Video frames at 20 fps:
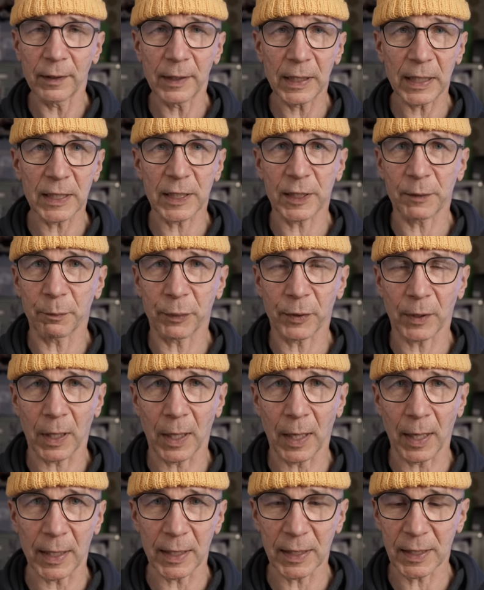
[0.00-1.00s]
this
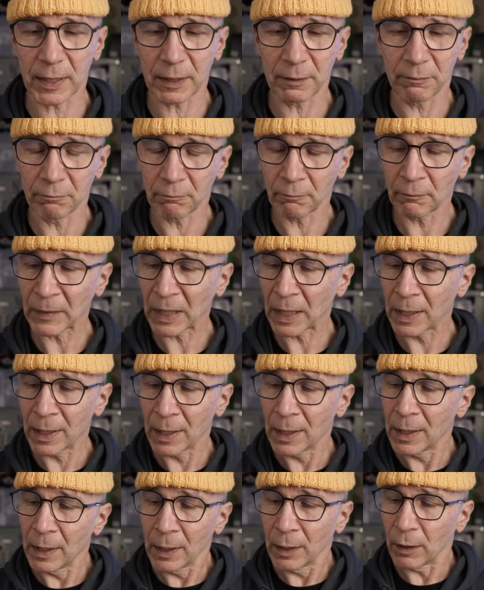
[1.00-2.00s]
price.
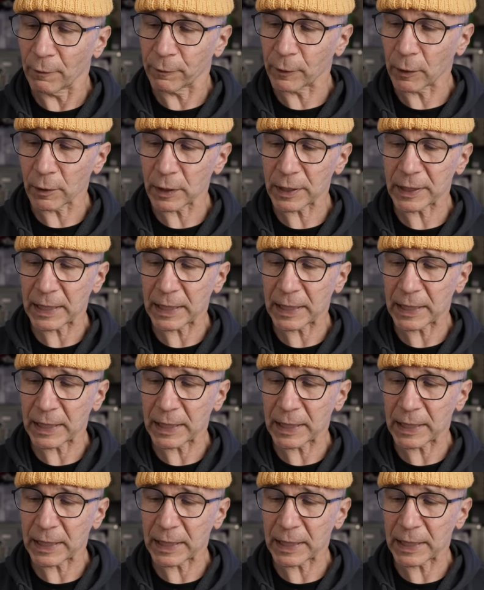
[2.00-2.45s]
Of course,